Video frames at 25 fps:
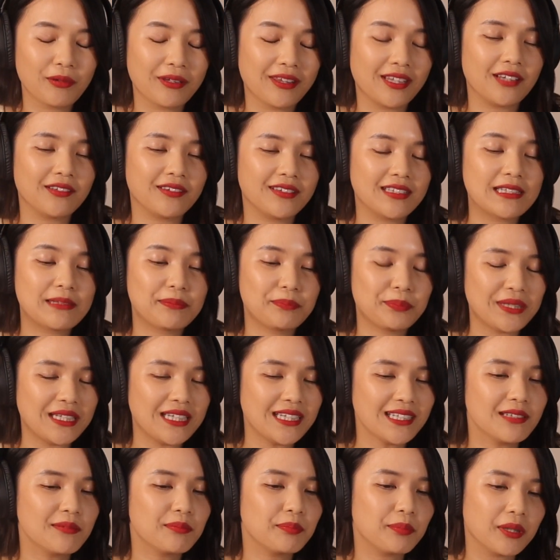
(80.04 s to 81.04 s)
without this
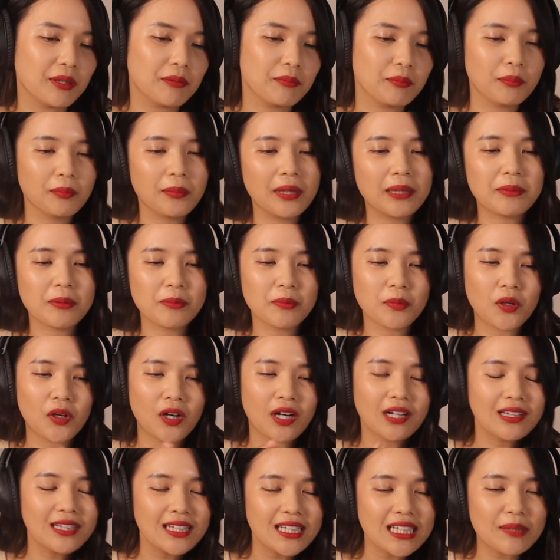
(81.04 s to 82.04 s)
beat, but maybe more,
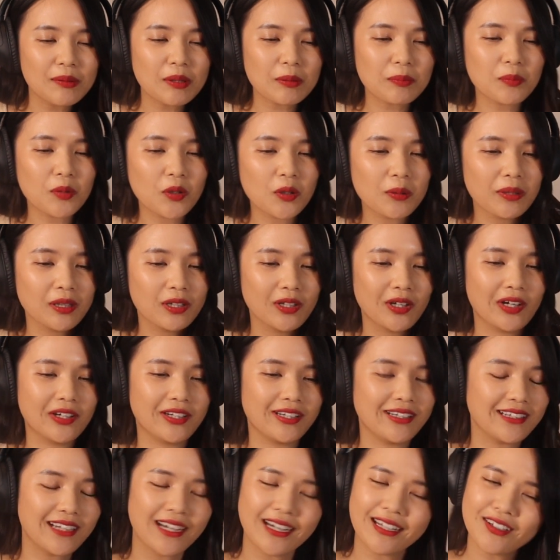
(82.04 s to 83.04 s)
a little bit more
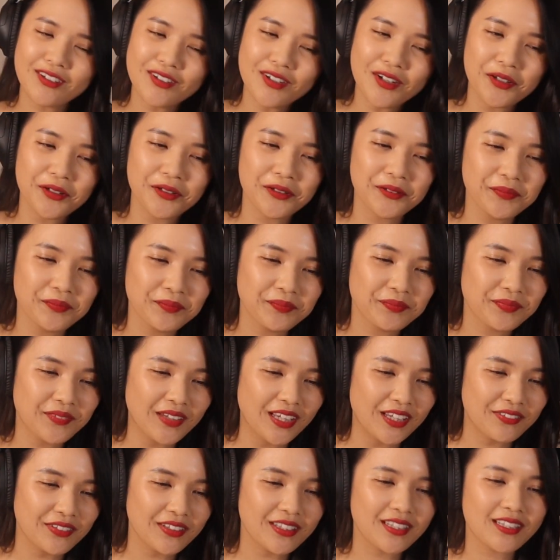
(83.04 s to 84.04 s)
melodic. I don't know.
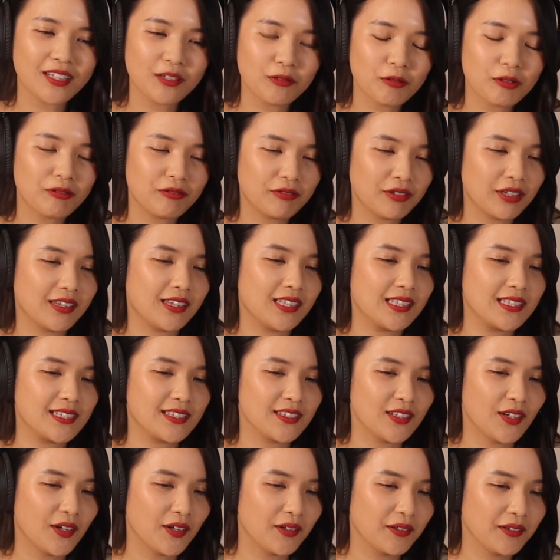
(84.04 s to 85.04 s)
I feel like it would fit this
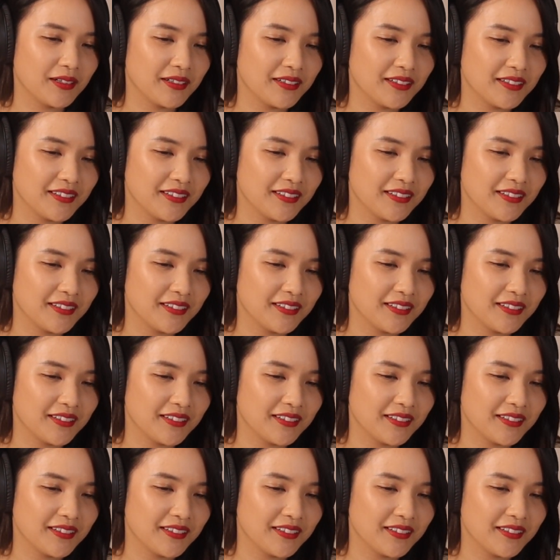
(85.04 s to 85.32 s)
song.